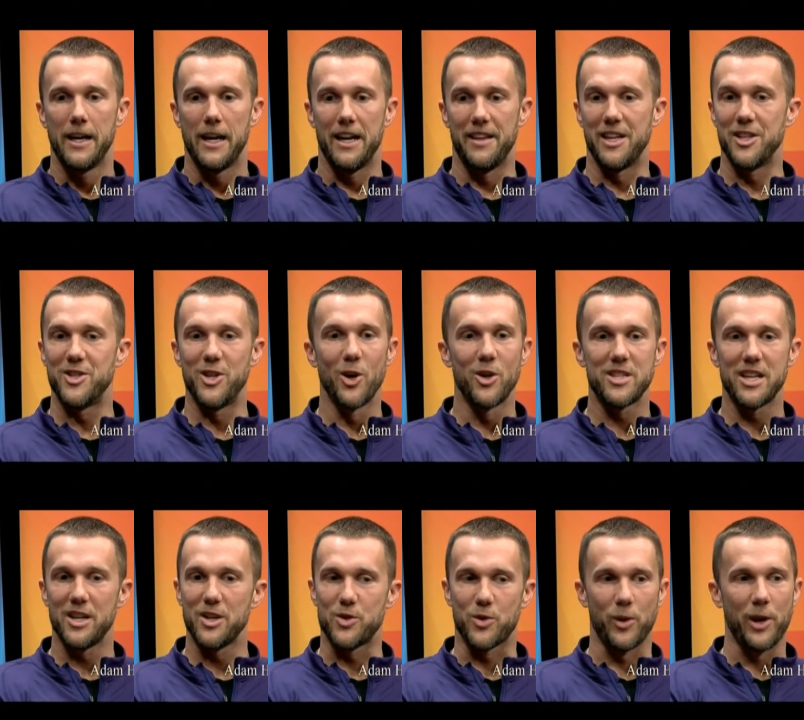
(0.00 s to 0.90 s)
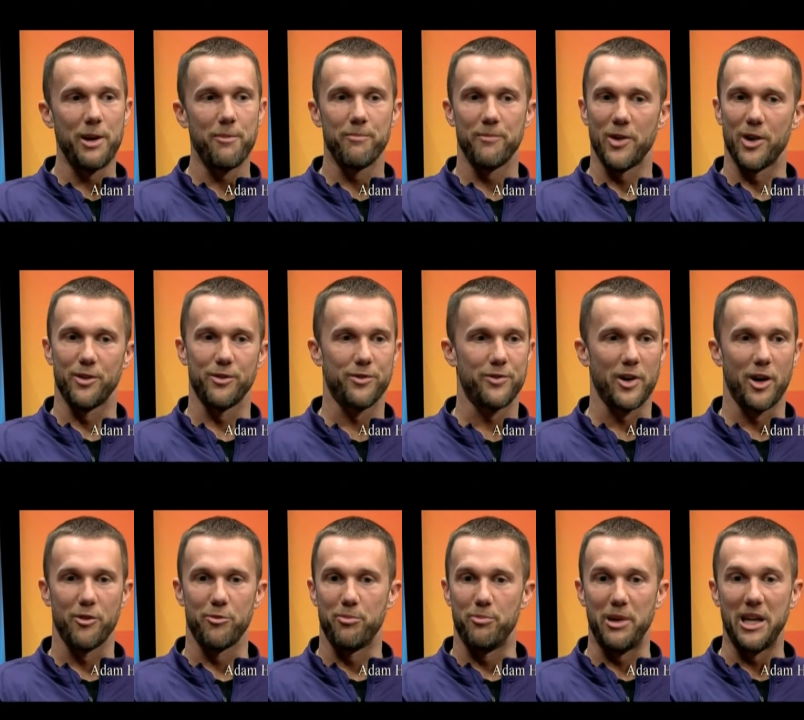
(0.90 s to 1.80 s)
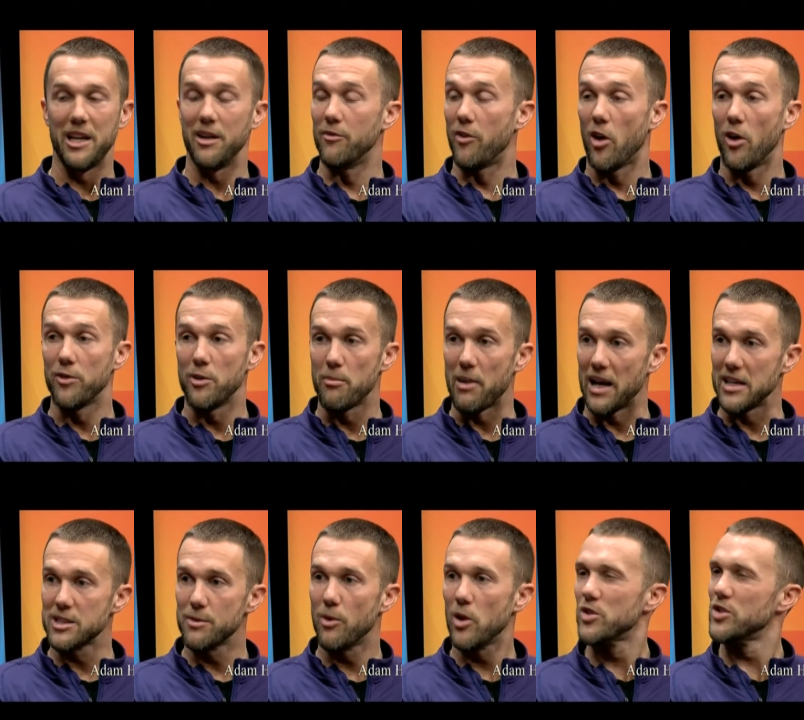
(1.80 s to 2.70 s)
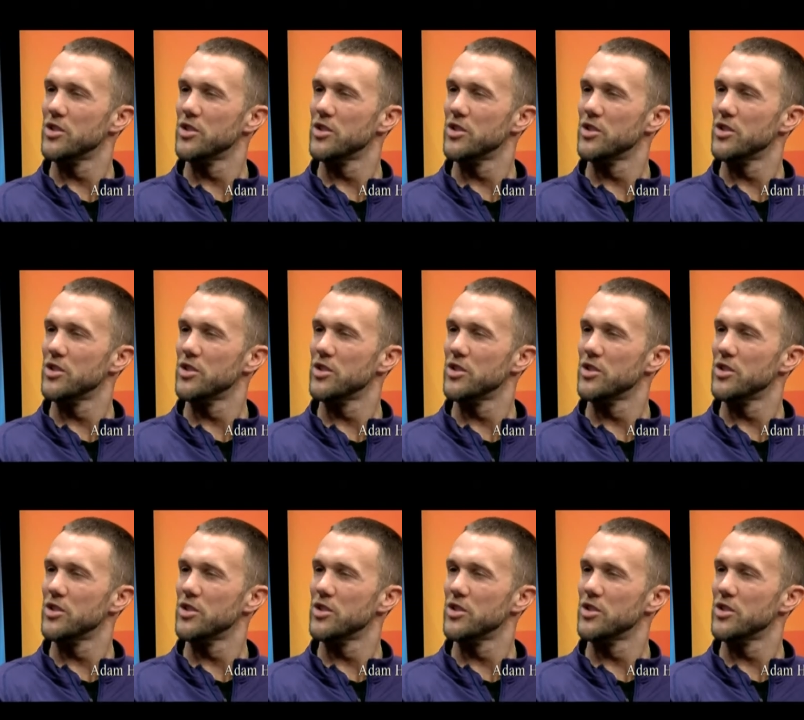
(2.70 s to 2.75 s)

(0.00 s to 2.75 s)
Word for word: and then she always had a dream of, of being involved in basketball.